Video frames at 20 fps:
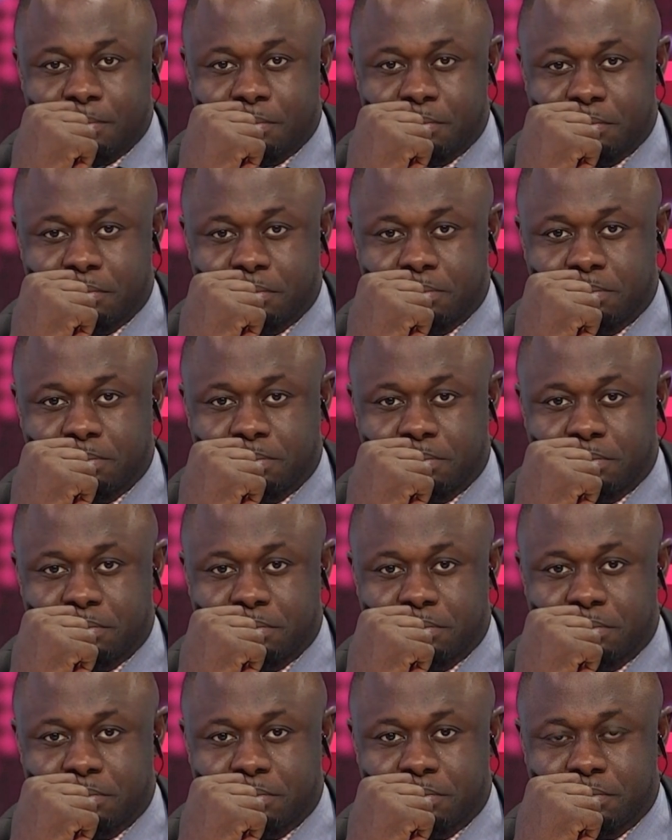
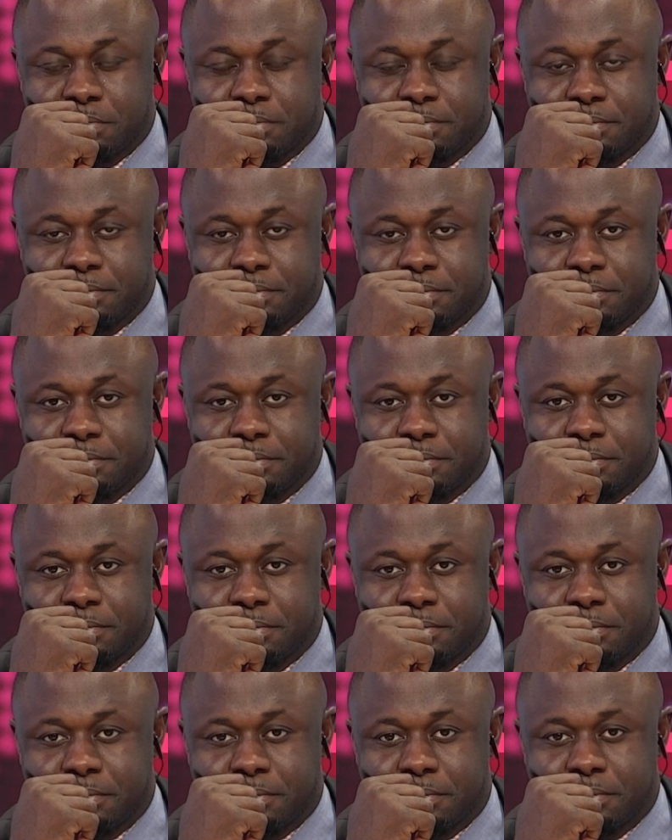
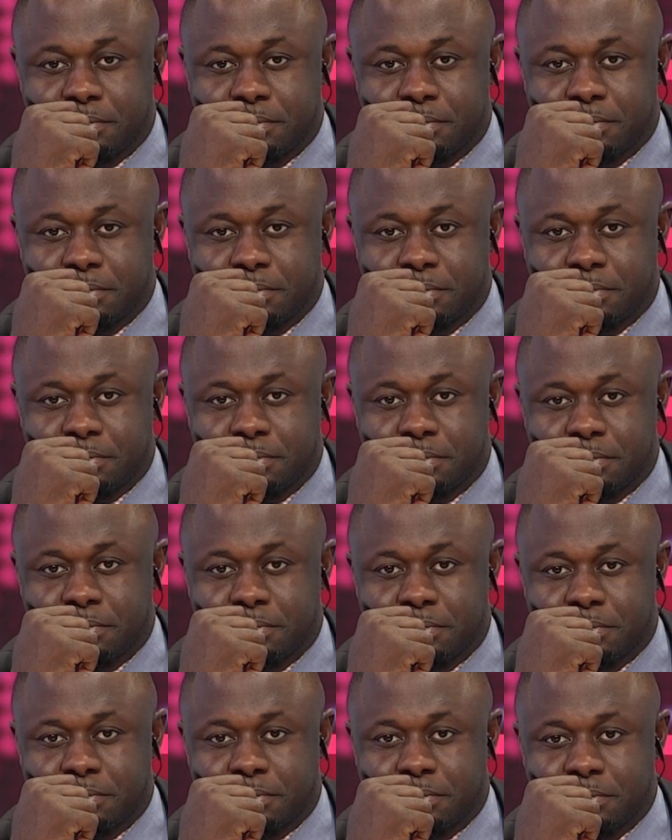
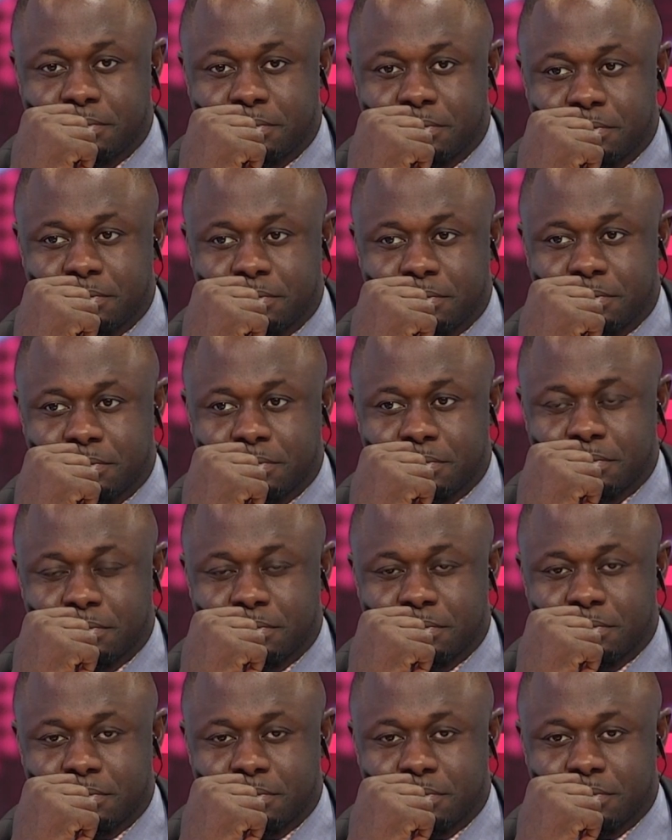[no speech]